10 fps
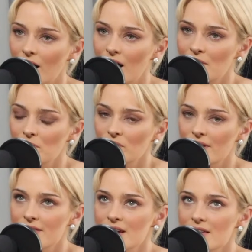Look, I
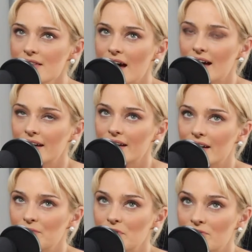think that
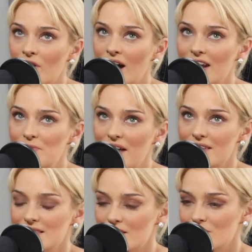you're right about
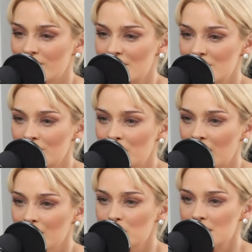the saturation of
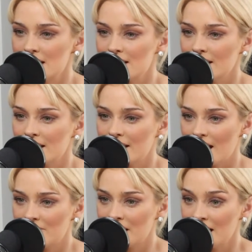market, particularly in
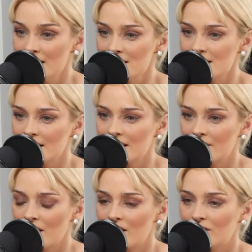cafes. Like,
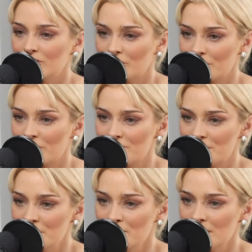there are a lot of
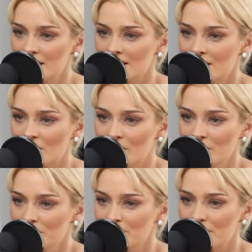them, and,
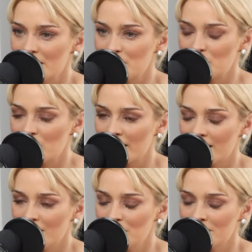people wake
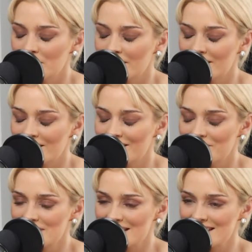up in the middle of the night and
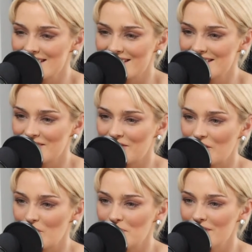obviously decide to go and
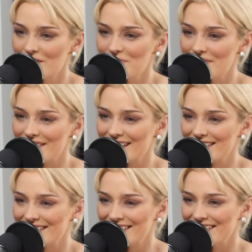open them, and then
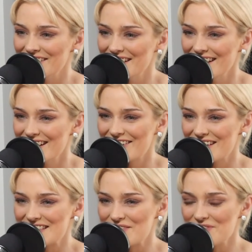crazy
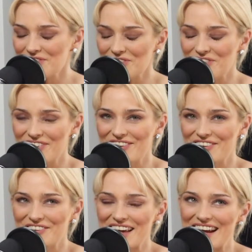people,
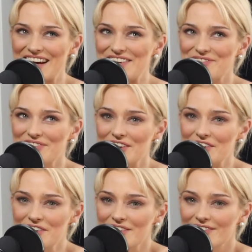or
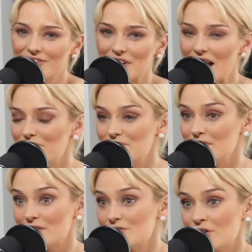they we have
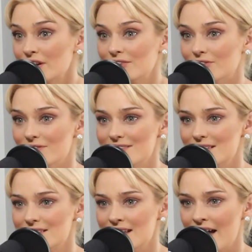zoning laws
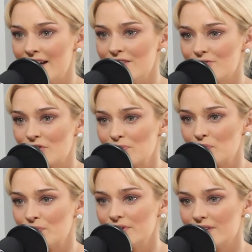that say you've got to
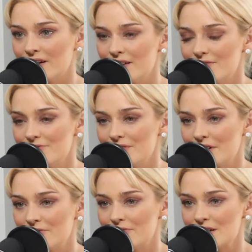put kind of
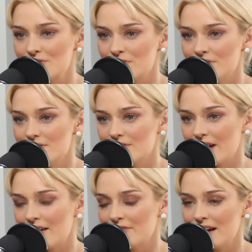restaurants or
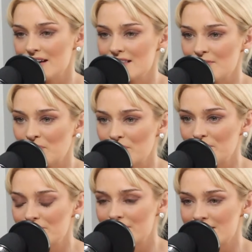cafes at the bottom
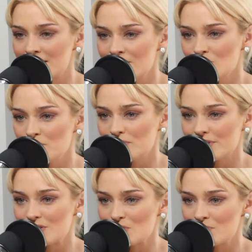of residential
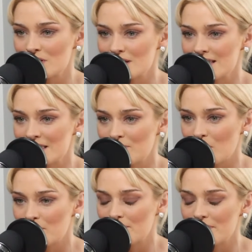buildings, which means you see them
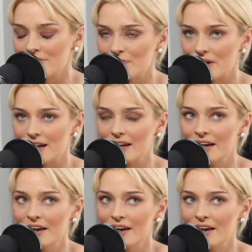pop up everywhere.